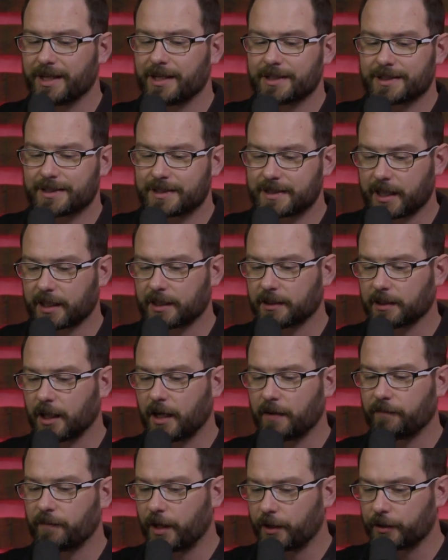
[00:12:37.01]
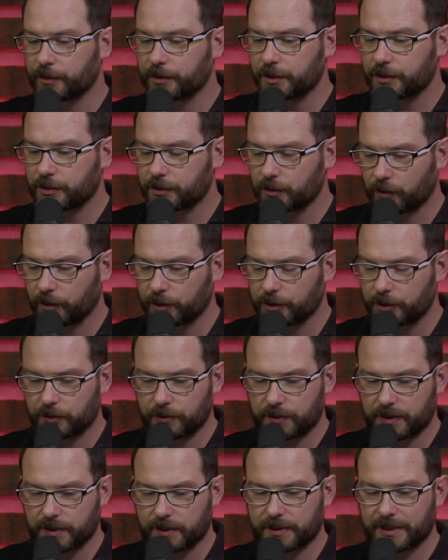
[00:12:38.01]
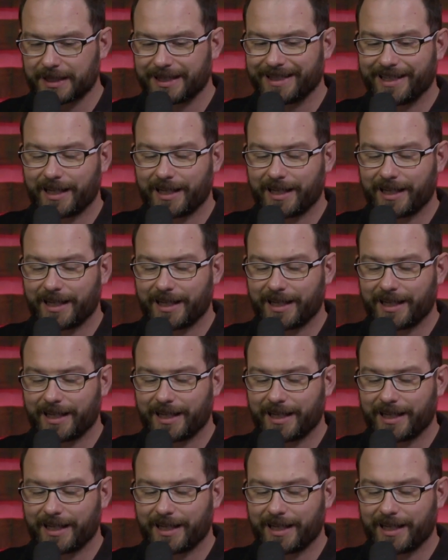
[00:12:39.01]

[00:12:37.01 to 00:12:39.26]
second life energy storage uses